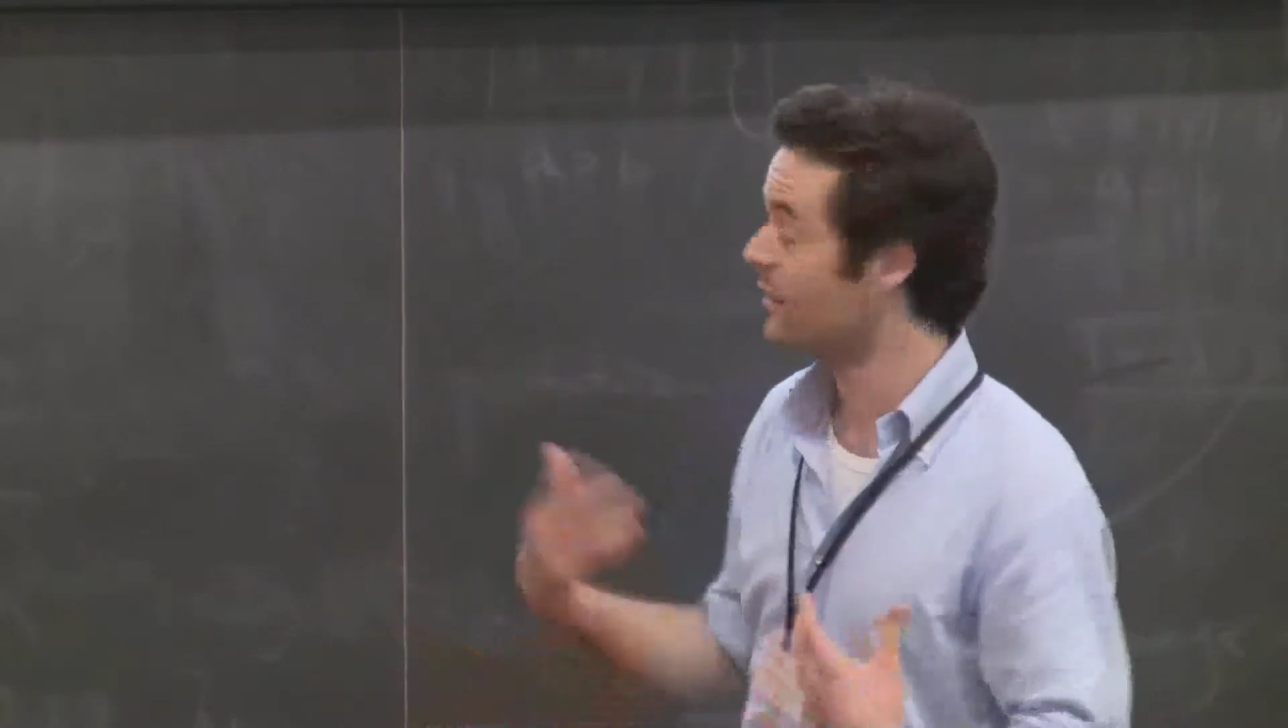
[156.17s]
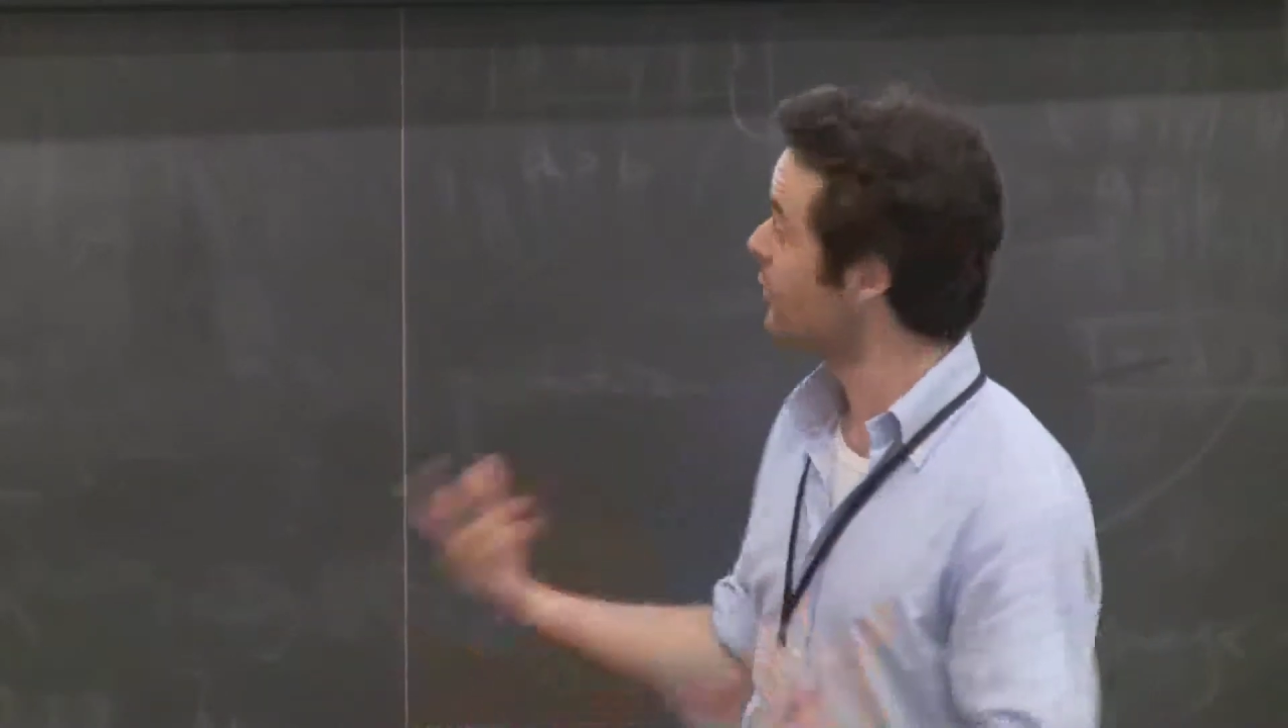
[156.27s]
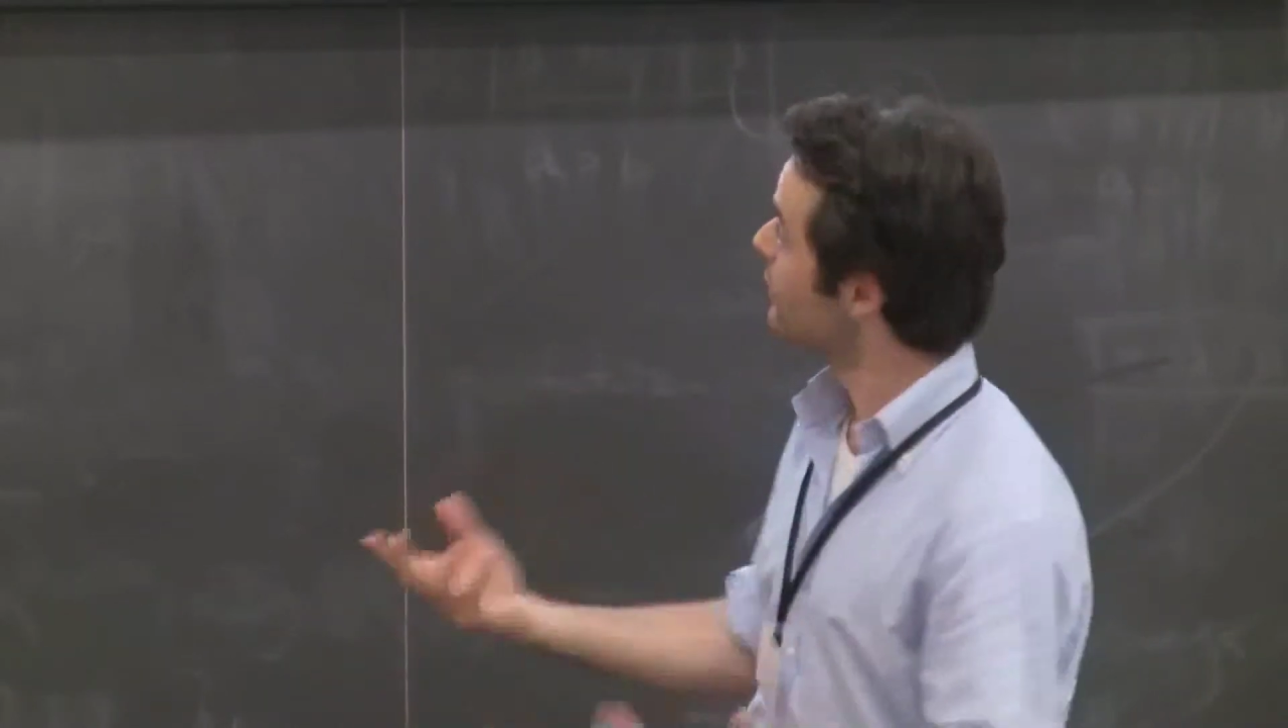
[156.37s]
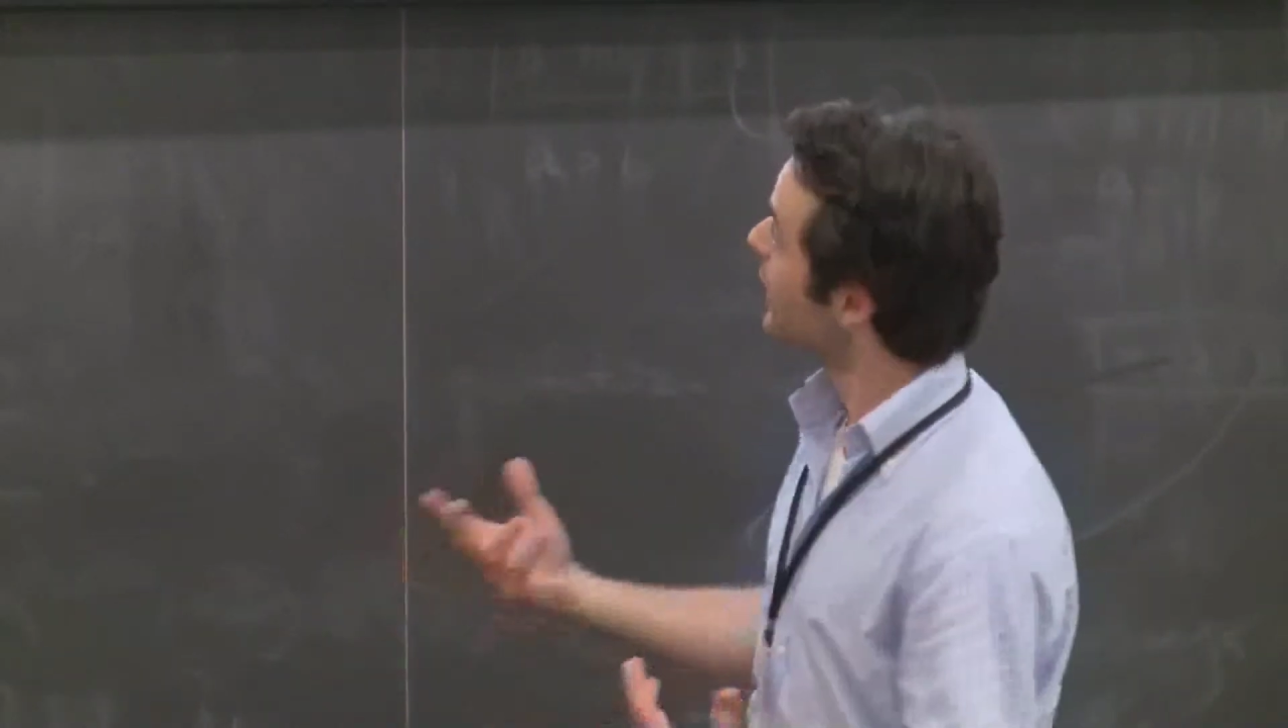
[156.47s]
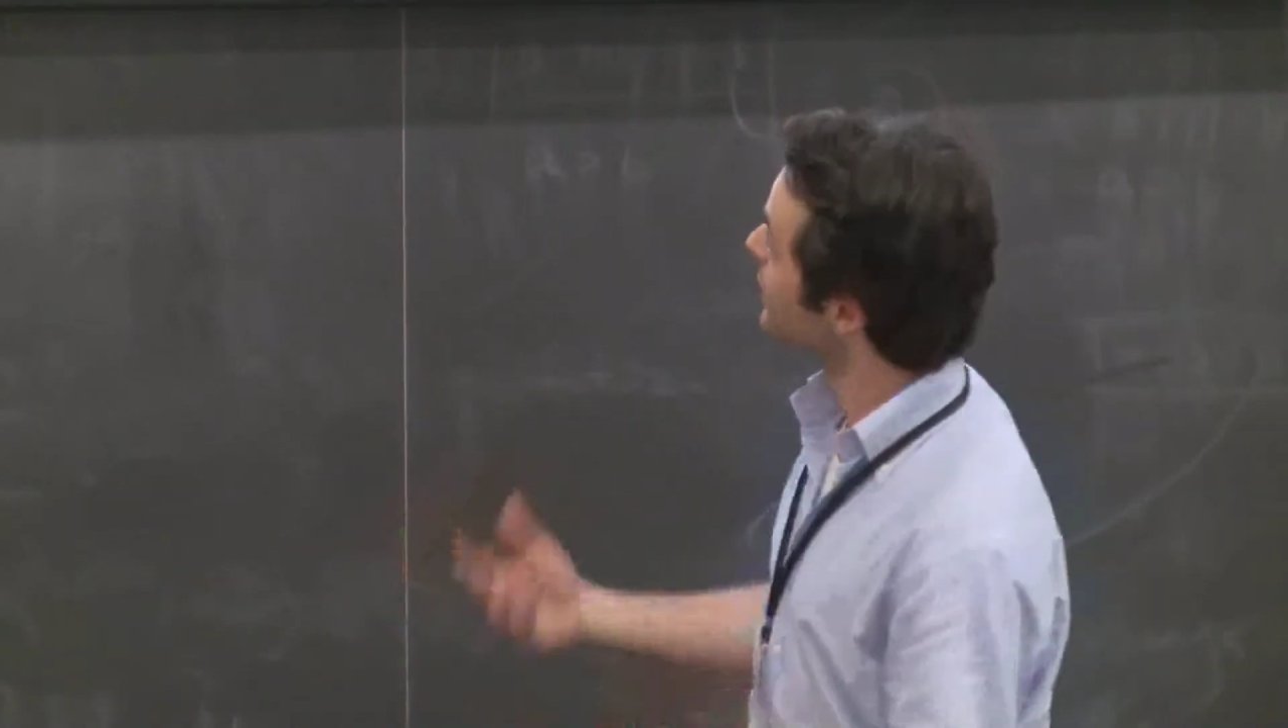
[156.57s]

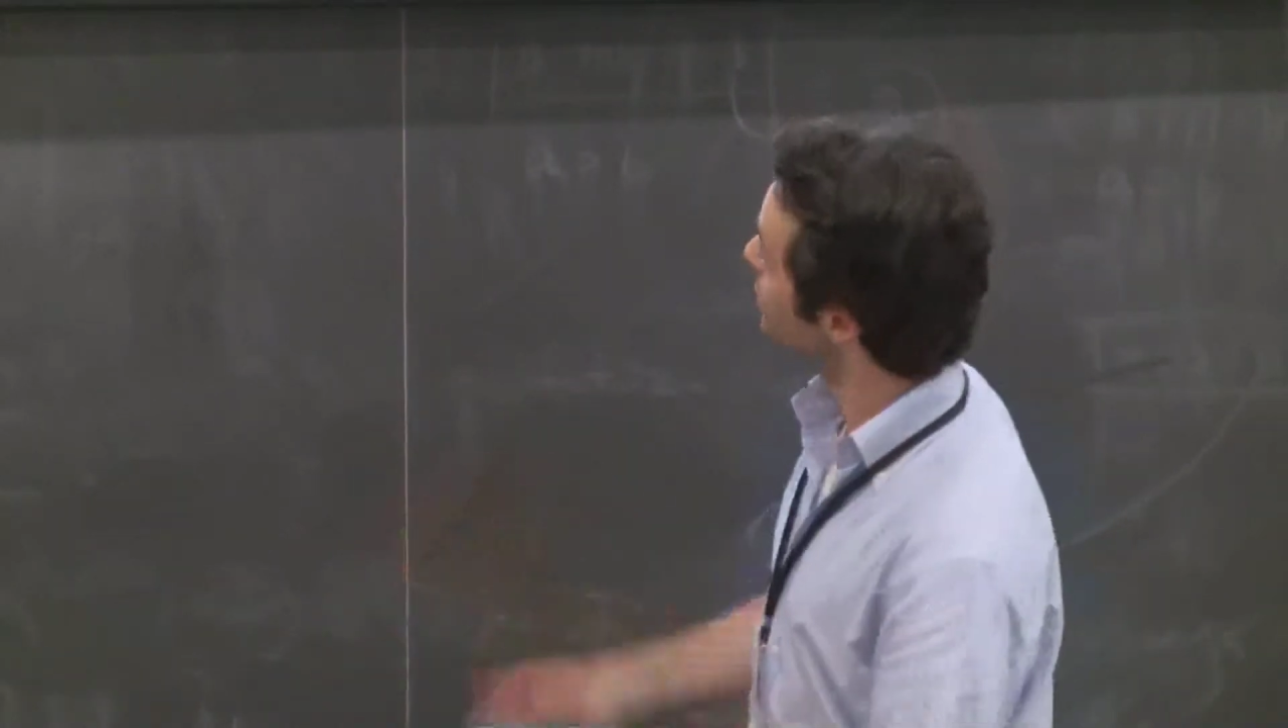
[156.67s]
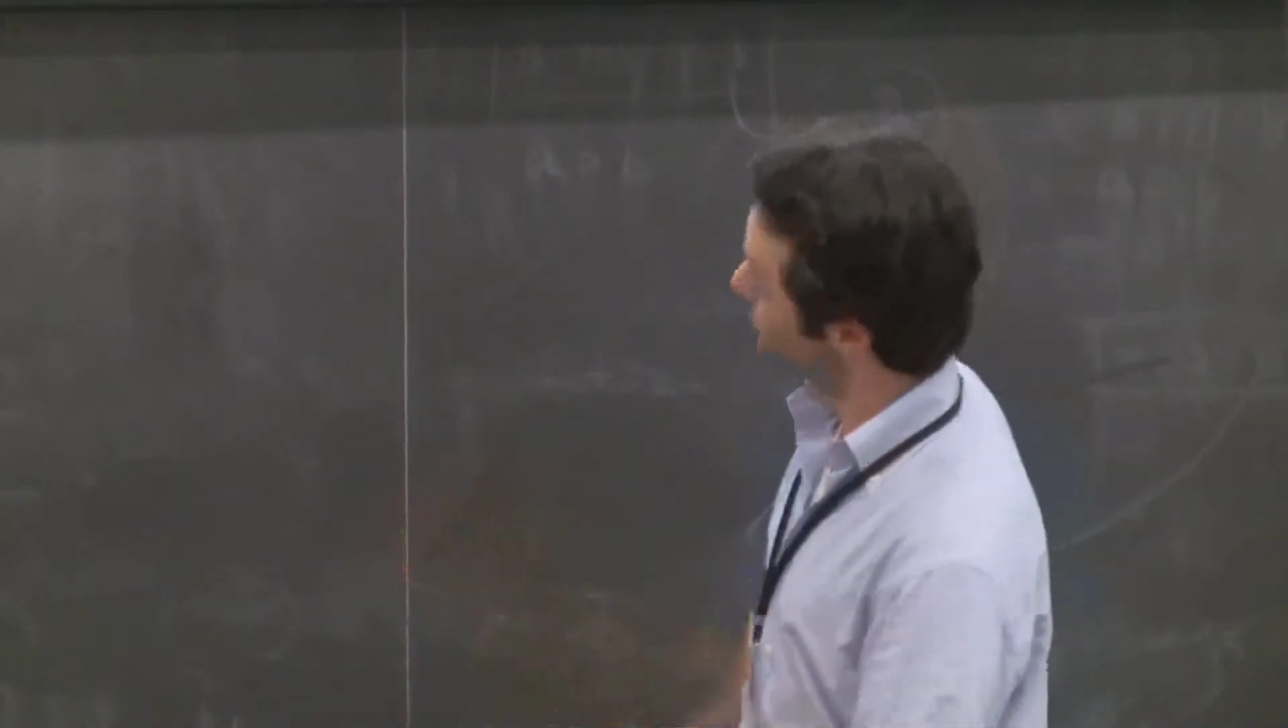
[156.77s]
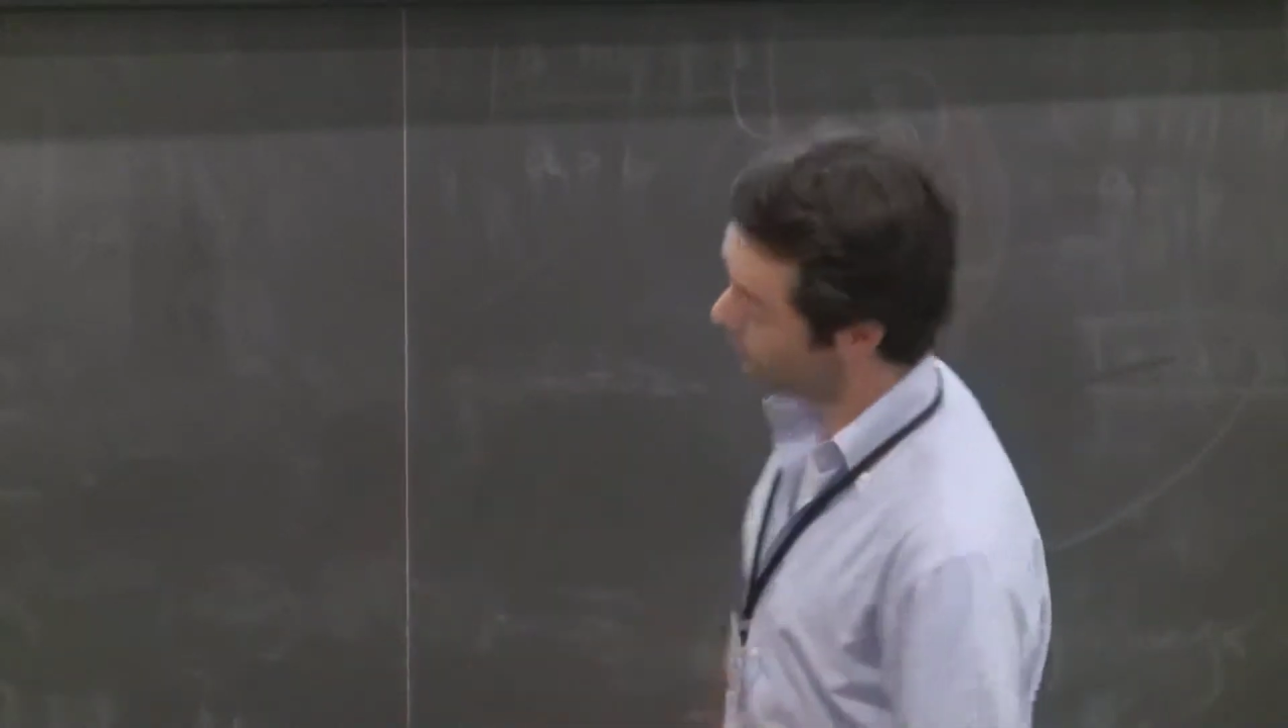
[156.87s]
into technical